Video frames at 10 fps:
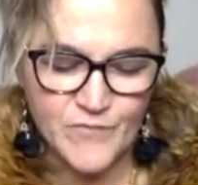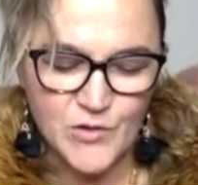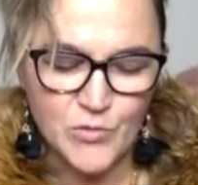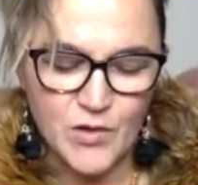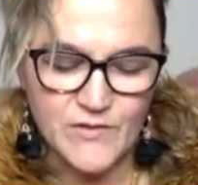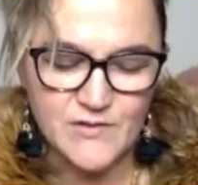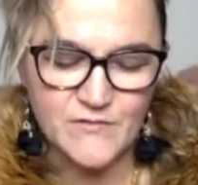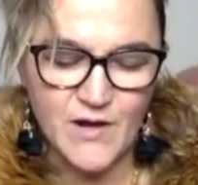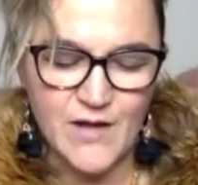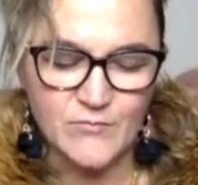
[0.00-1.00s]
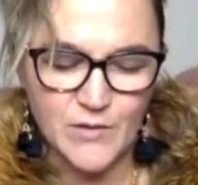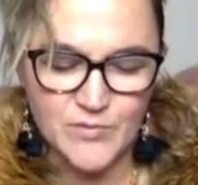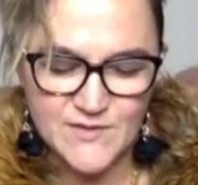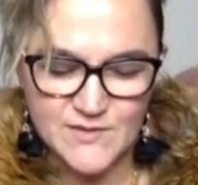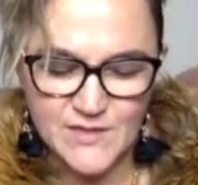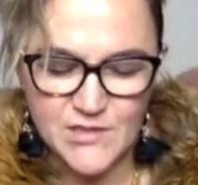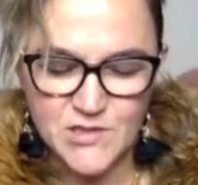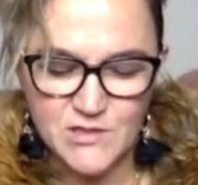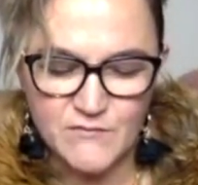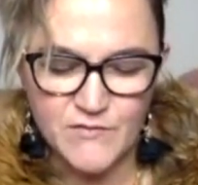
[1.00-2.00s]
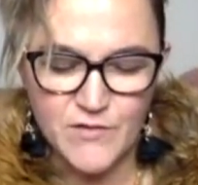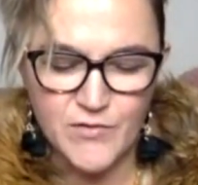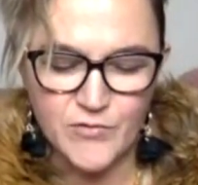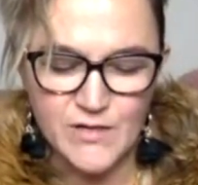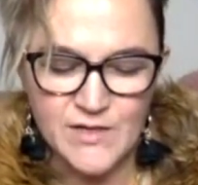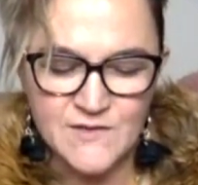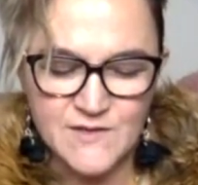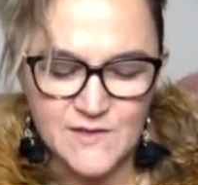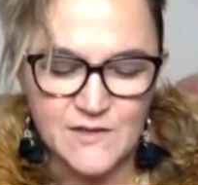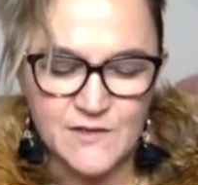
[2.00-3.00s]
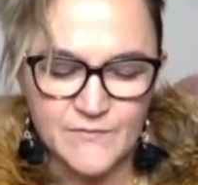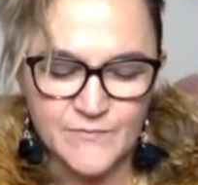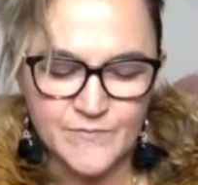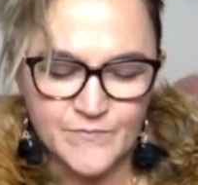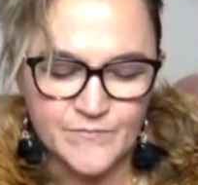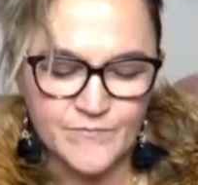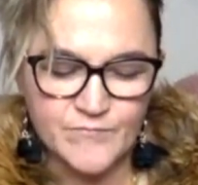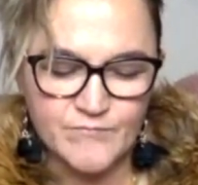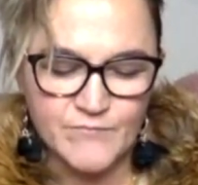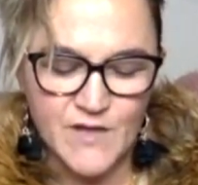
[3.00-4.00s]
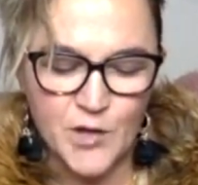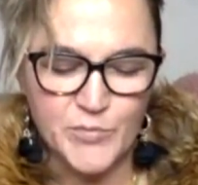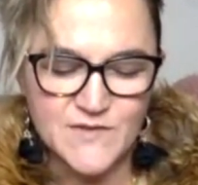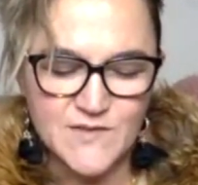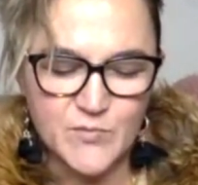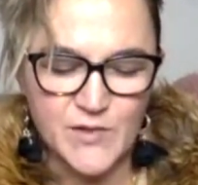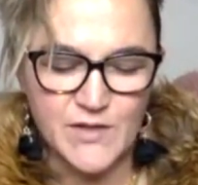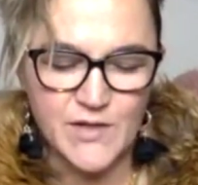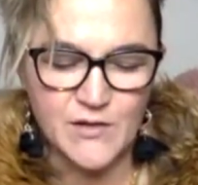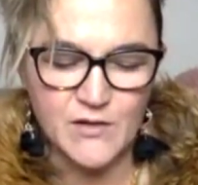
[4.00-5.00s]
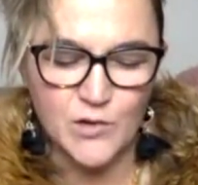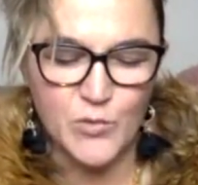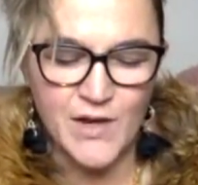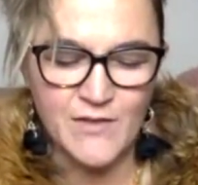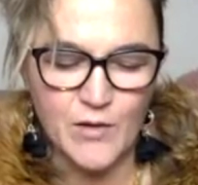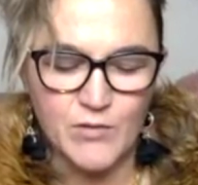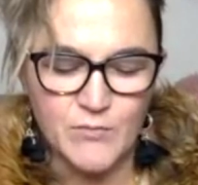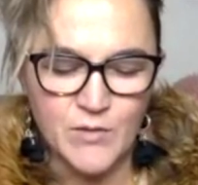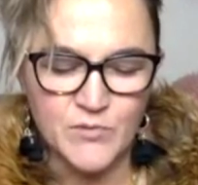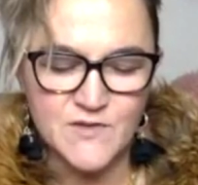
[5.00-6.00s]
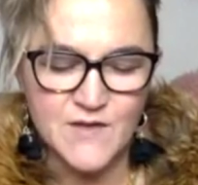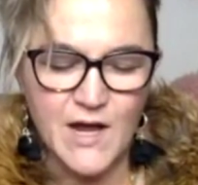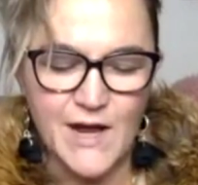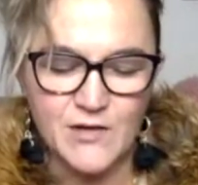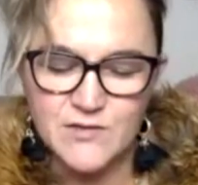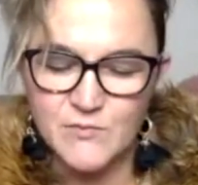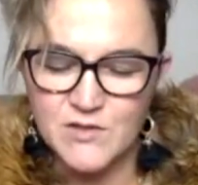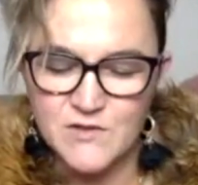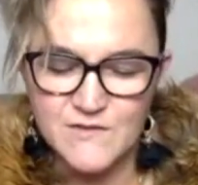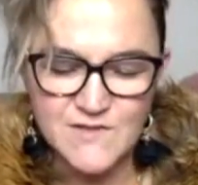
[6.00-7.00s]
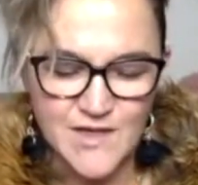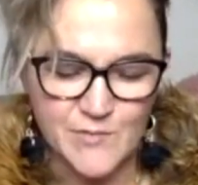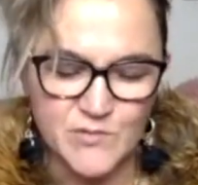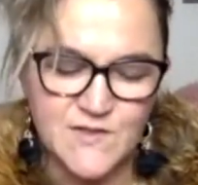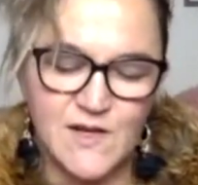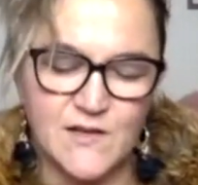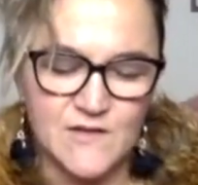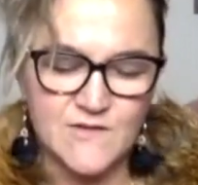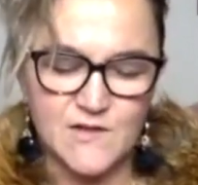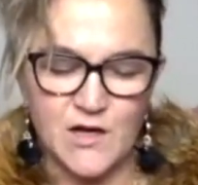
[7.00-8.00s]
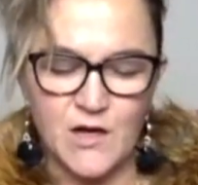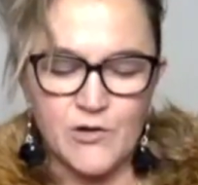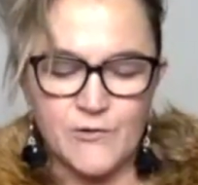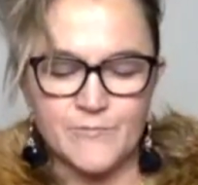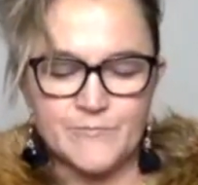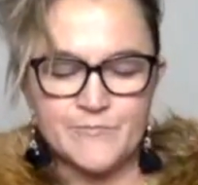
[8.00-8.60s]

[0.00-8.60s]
You are the divine representation of the 3D. And help us to be here in a way that remembers the higher dimensions simultaneously. Aho.